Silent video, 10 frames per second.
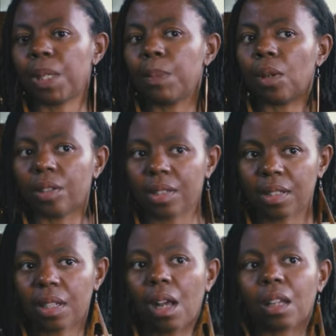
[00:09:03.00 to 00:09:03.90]
People are
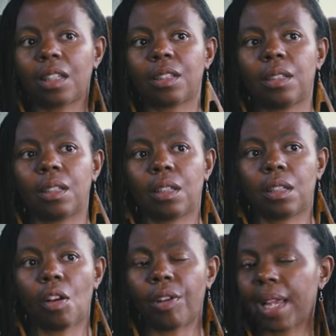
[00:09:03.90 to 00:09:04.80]
stuck,
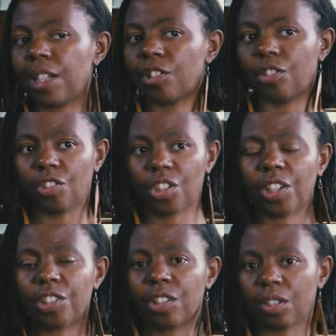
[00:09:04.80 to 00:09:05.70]
congregations,
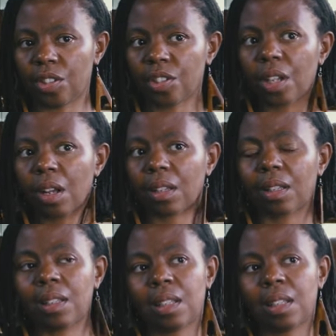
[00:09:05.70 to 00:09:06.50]
churches are stuck.